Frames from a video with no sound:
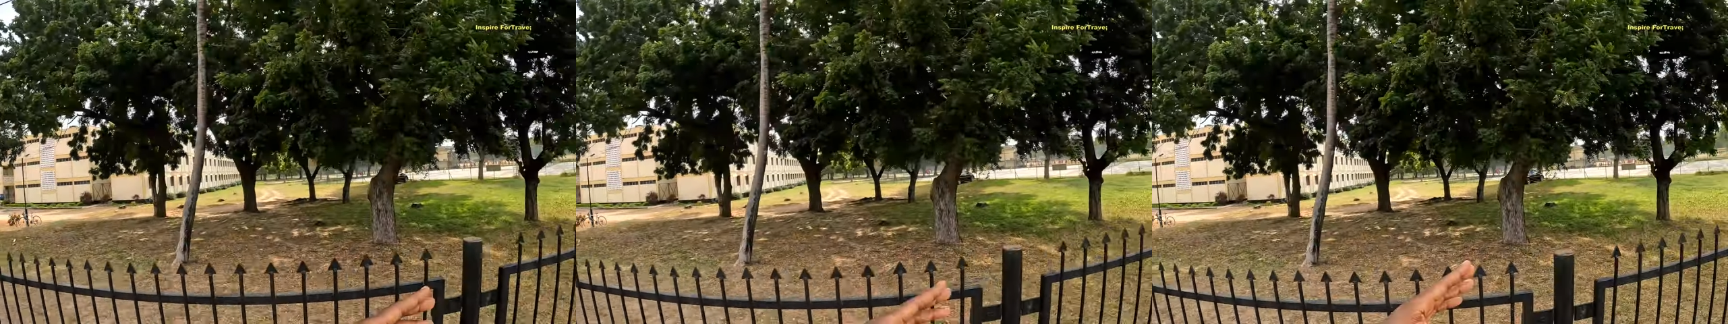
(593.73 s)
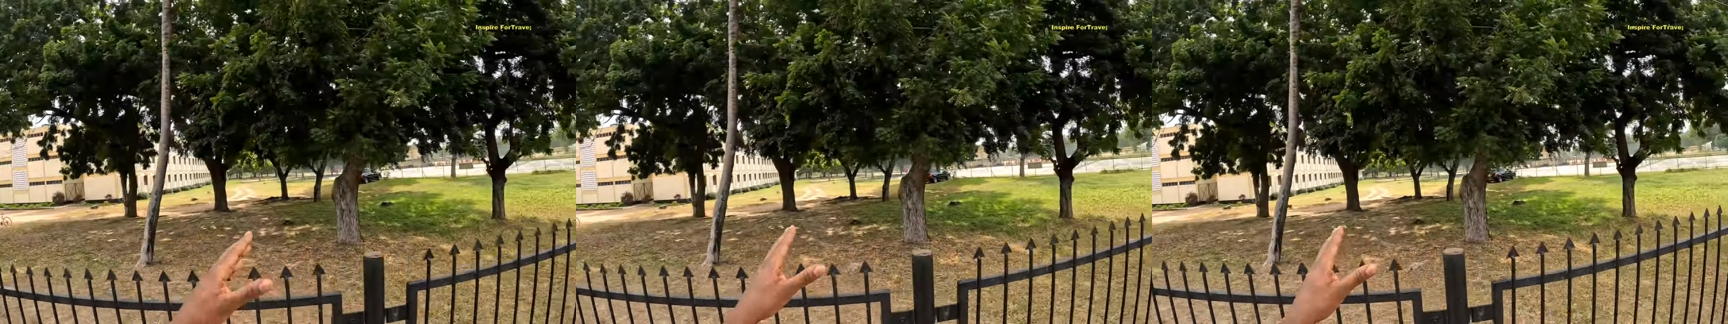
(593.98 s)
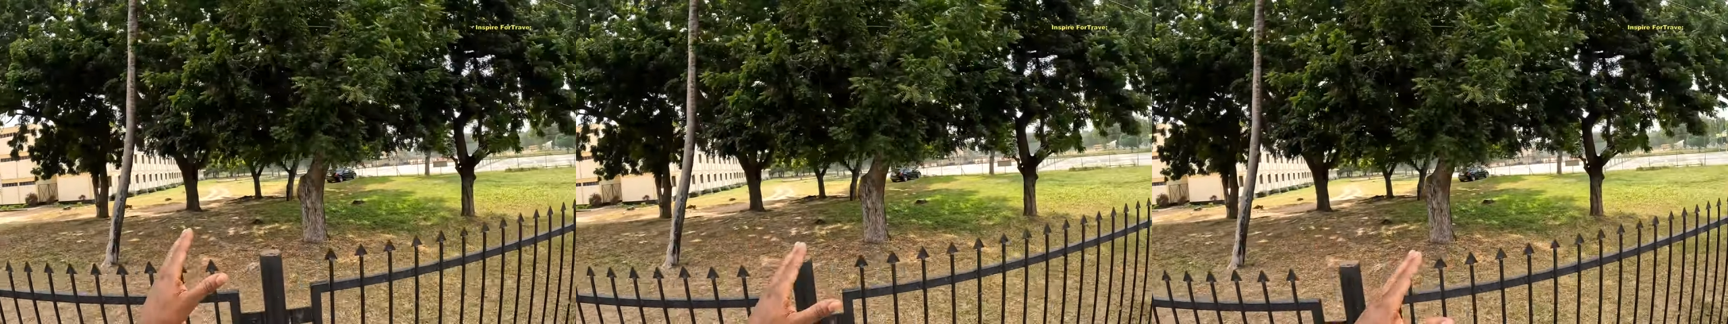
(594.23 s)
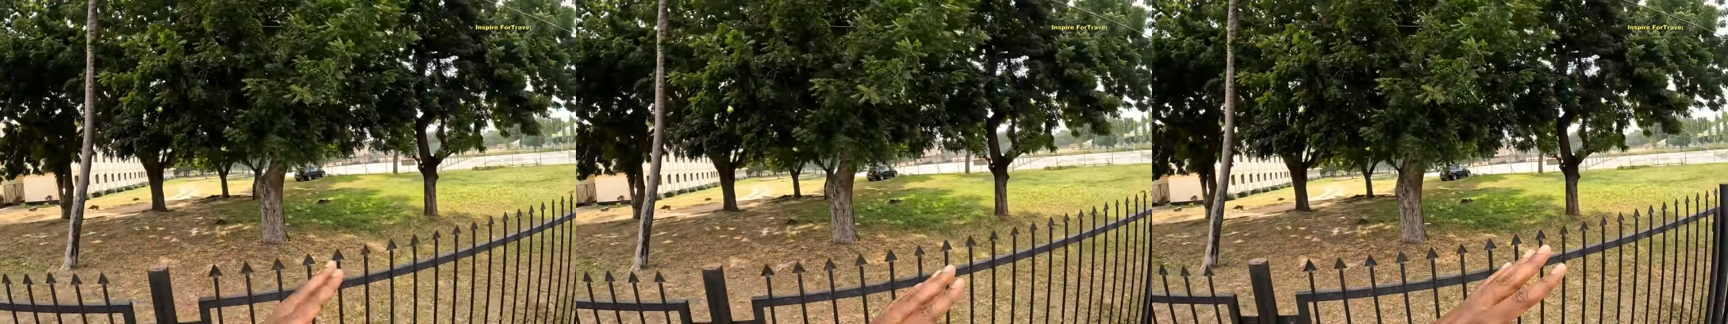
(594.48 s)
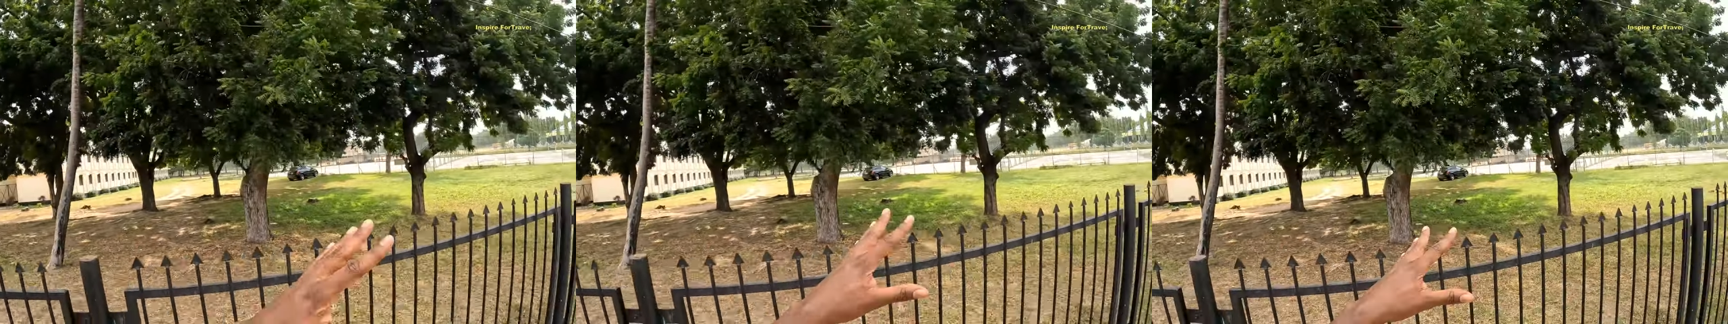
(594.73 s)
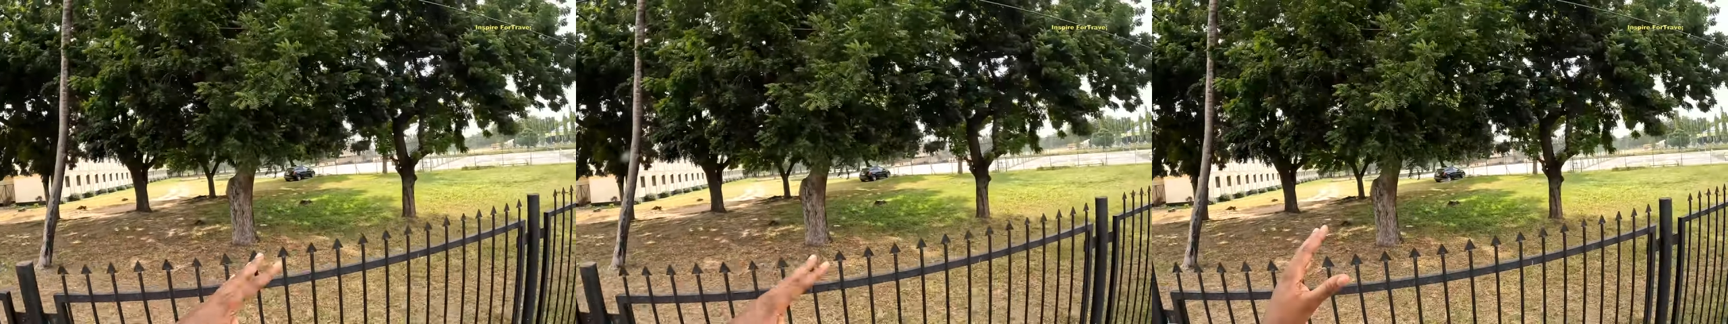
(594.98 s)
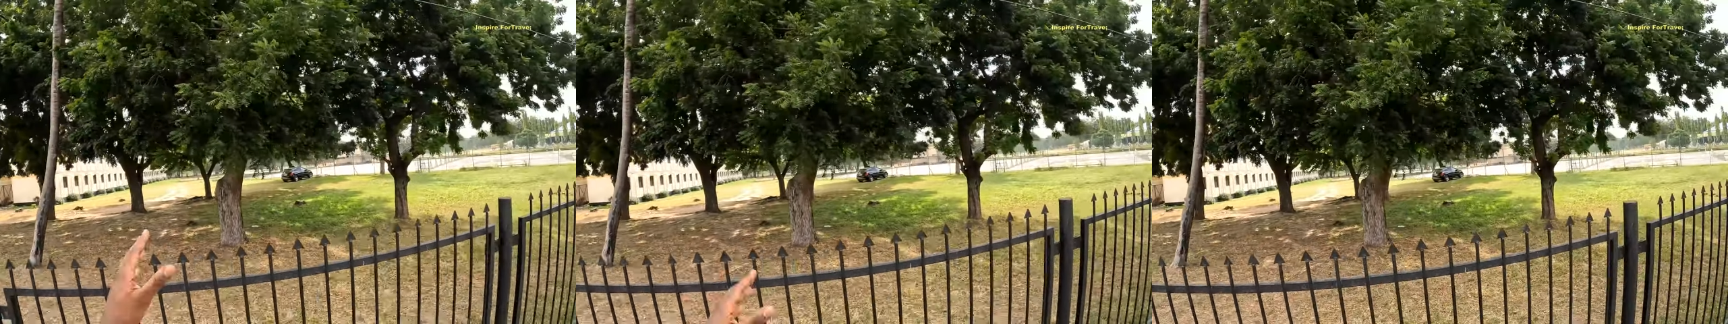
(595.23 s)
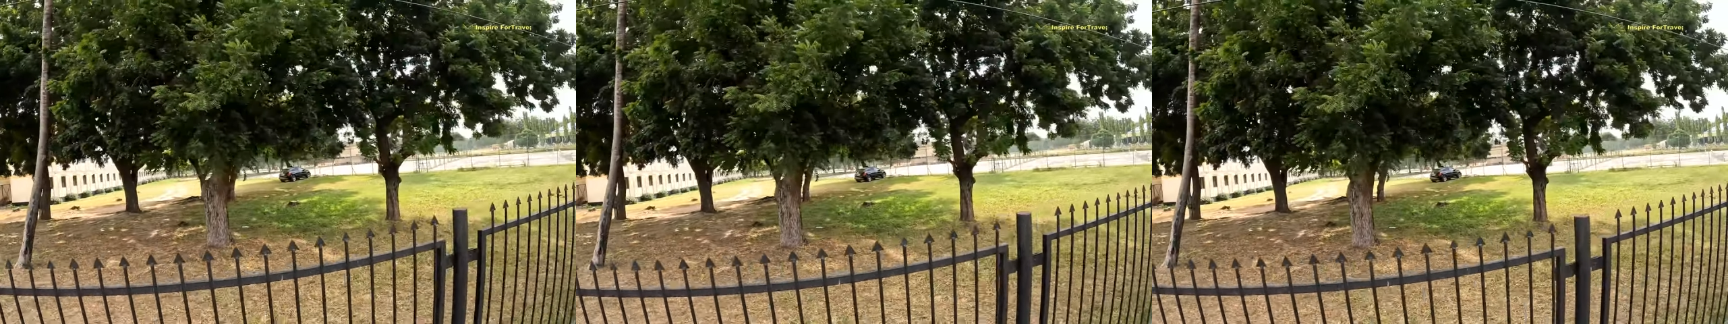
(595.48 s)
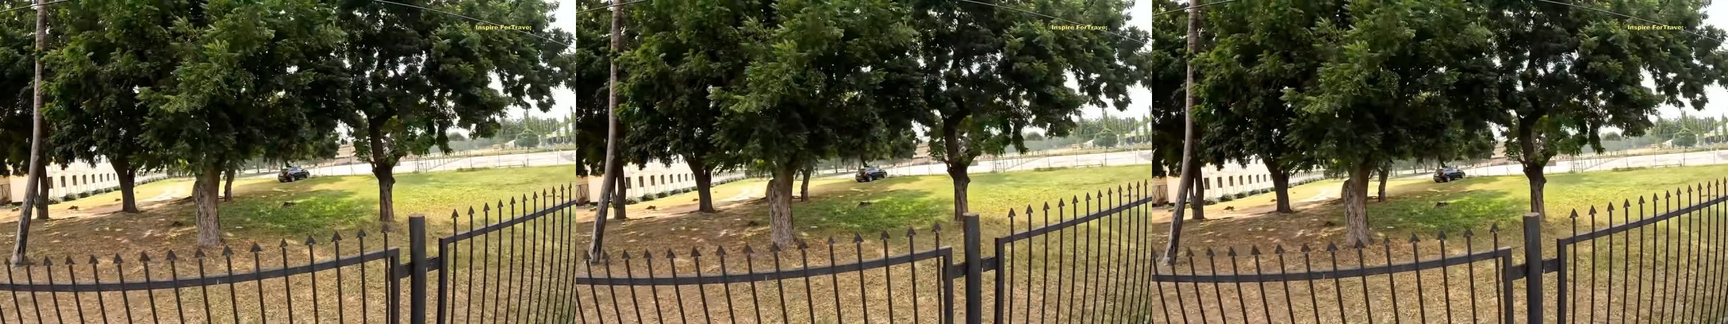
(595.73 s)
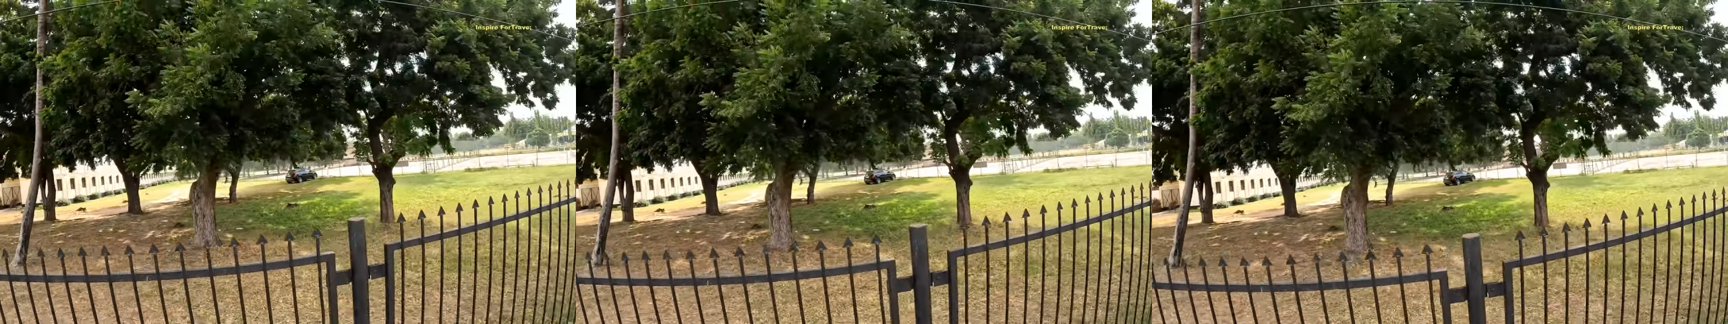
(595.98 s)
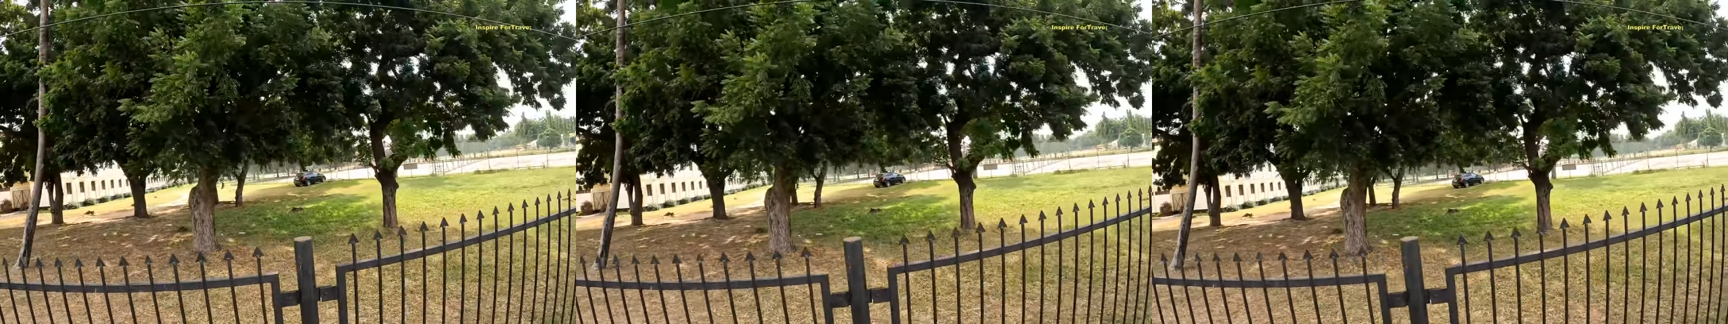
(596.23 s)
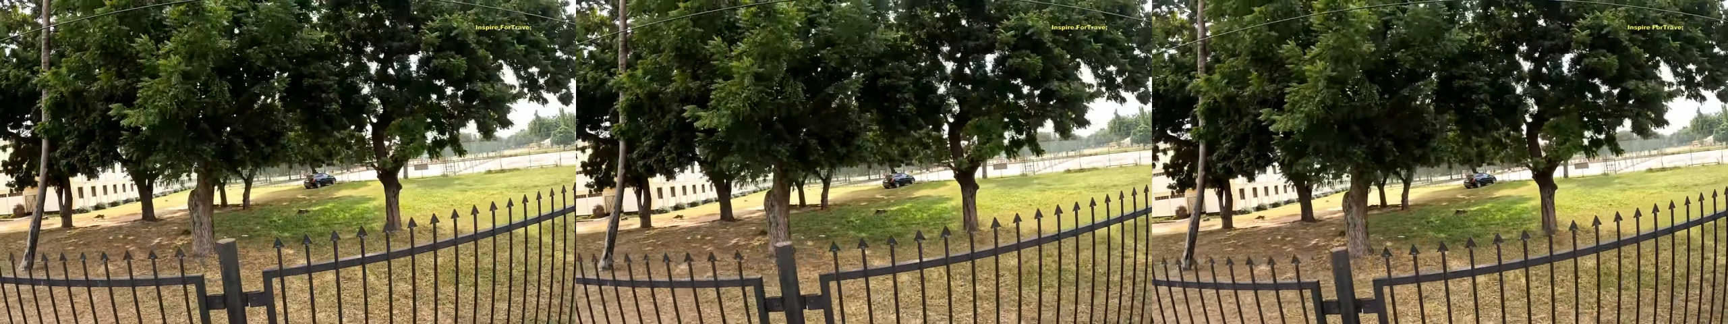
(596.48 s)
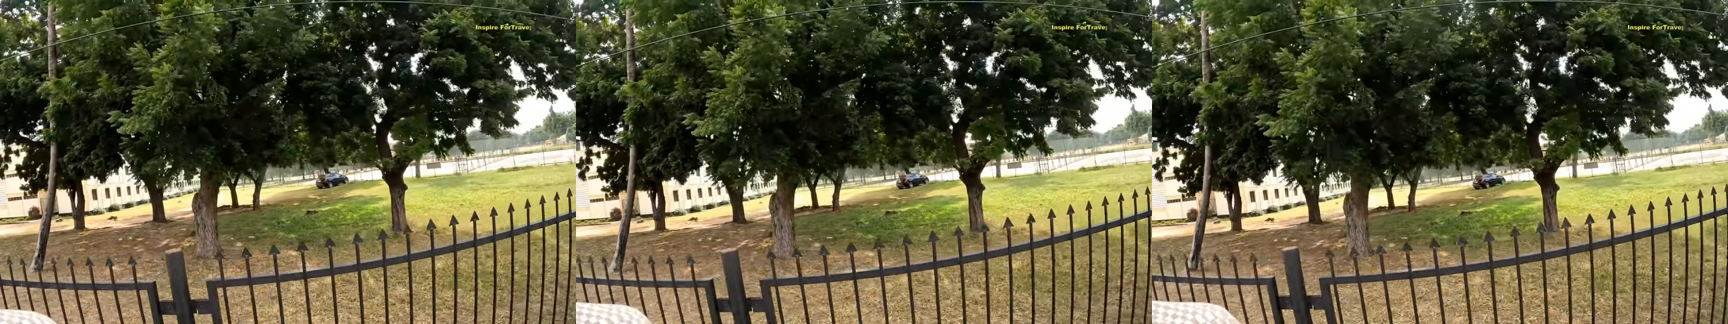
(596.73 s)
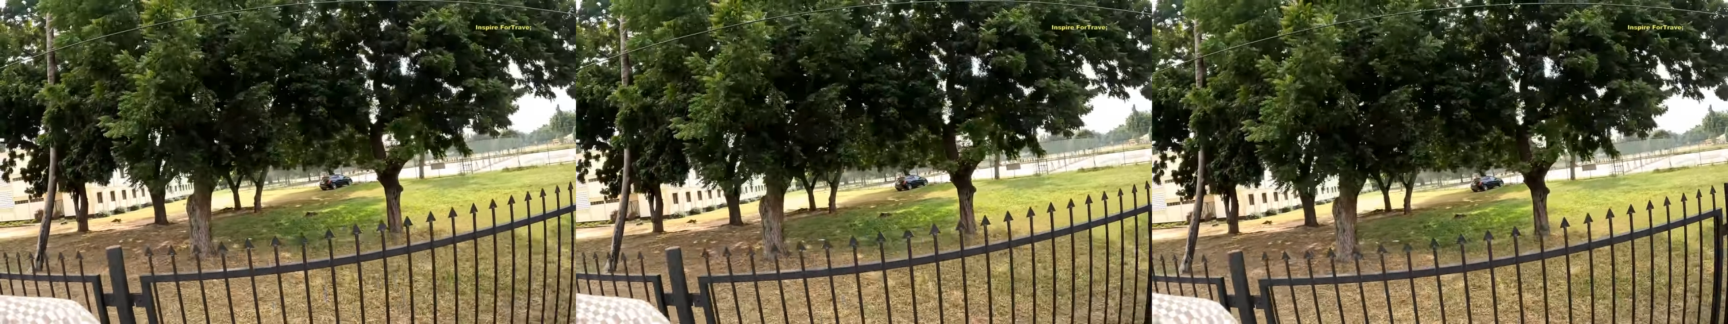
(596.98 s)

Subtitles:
No face is visible, so there are no lips to read.